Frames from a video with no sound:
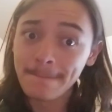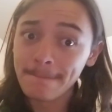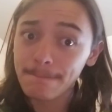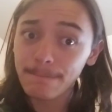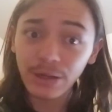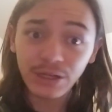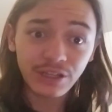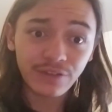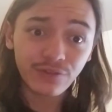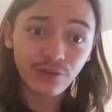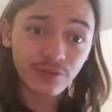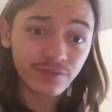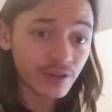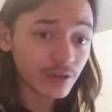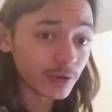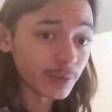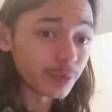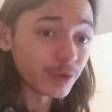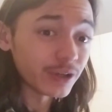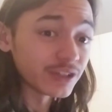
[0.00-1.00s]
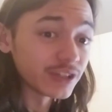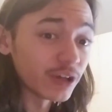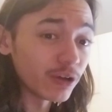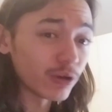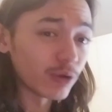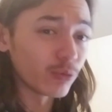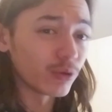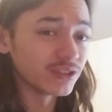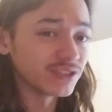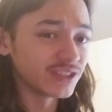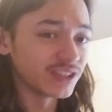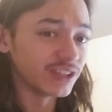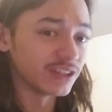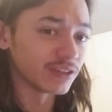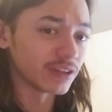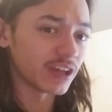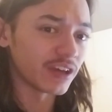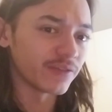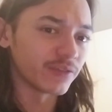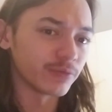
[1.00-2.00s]
But if you've ever played killer once in your
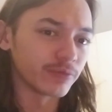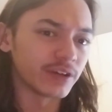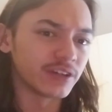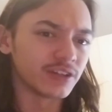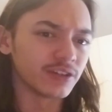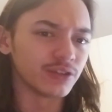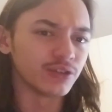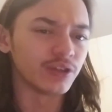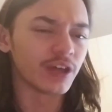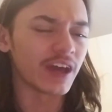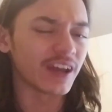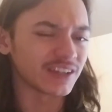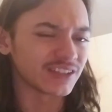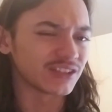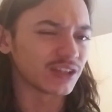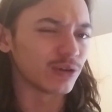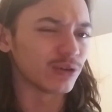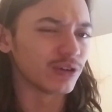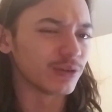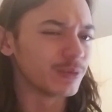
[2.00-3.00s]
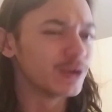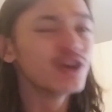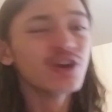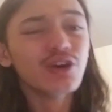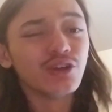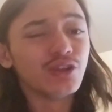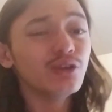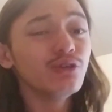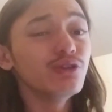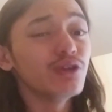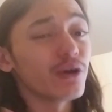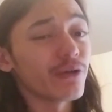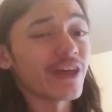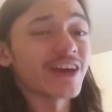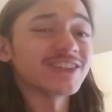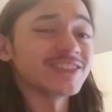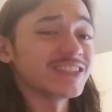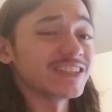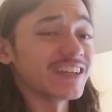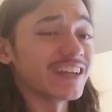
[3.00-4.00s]
life and ran a Hex Totem, you know that
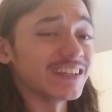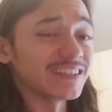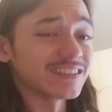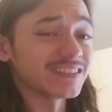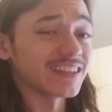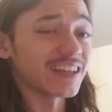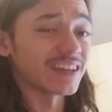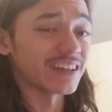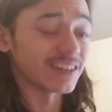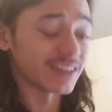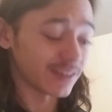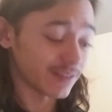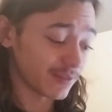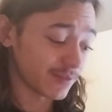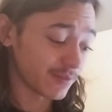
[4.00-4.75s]
shit ain't staying.